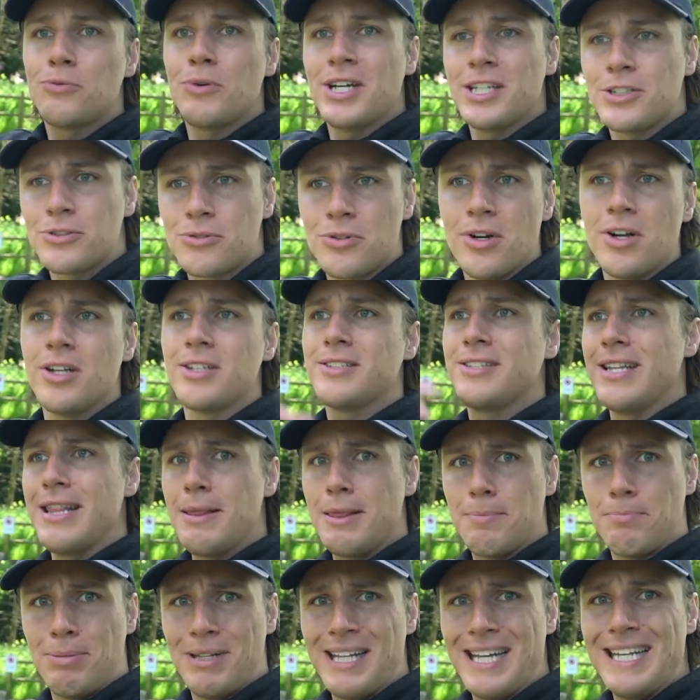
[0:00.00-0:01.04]
restaurants and
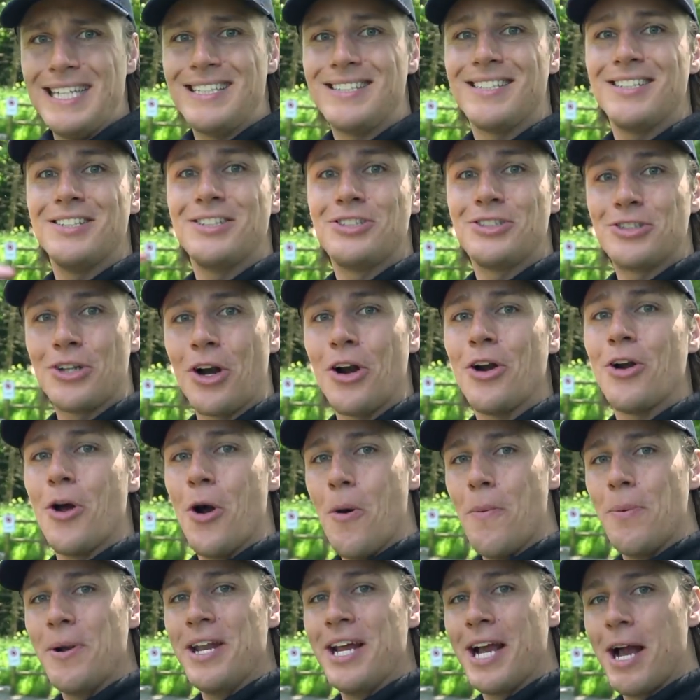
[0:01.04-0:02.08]
places start
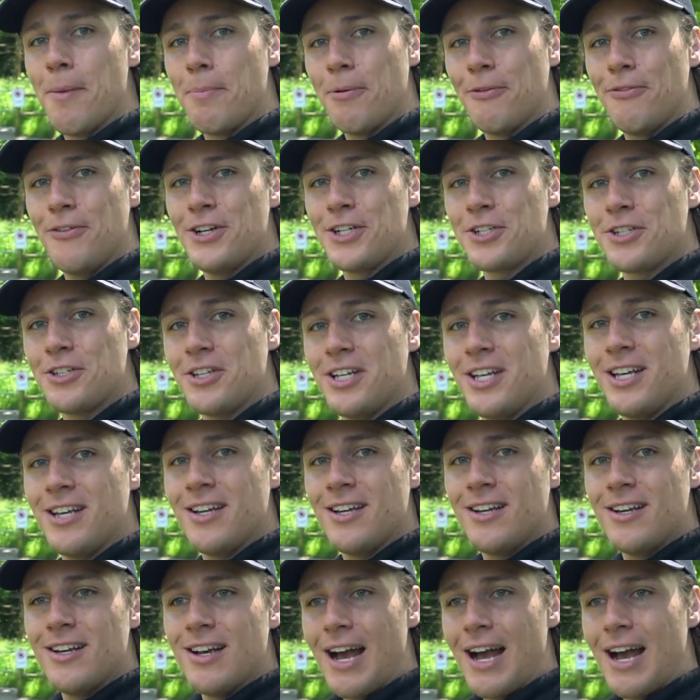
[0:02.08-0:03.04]
opening up officially,